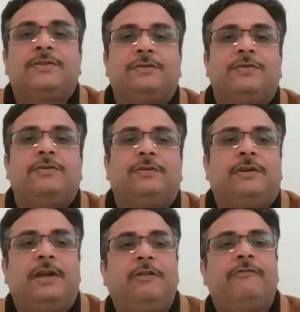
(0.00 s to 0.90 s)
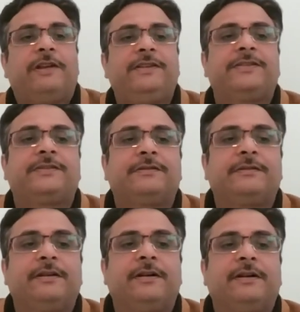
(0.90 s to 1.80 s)
Hello
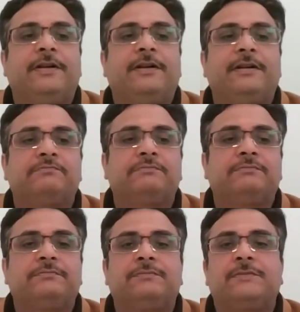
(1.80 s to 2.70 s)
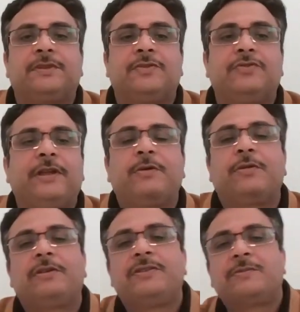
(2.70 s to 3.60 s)
friends. Today I'm
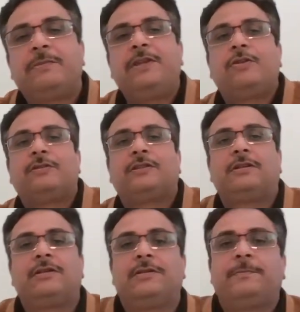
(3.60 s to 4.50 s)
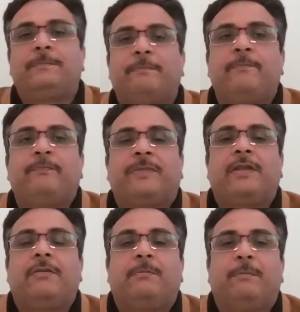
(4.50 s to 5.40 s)
going to speak on the
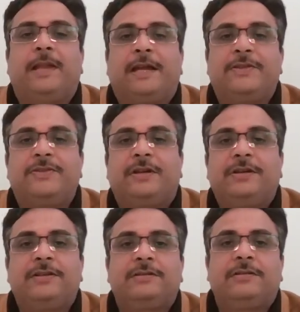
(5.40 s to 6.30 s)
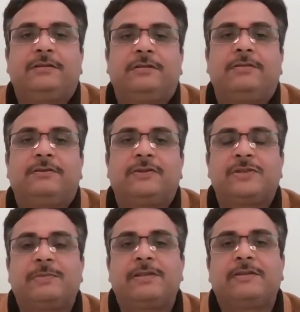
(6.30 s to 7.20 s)
blank chart,
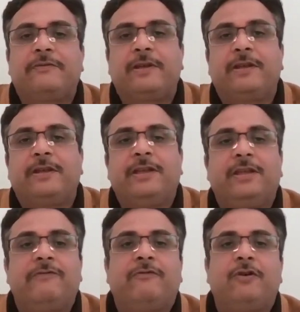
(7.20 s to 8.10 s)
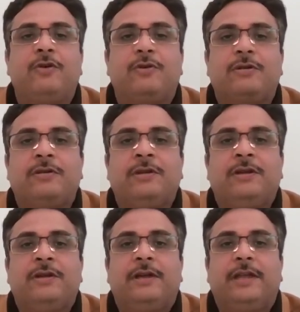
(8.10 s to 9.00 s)
specifically for
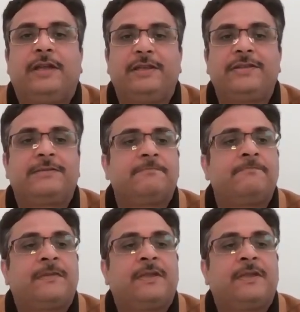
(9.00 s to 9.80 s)
Aries.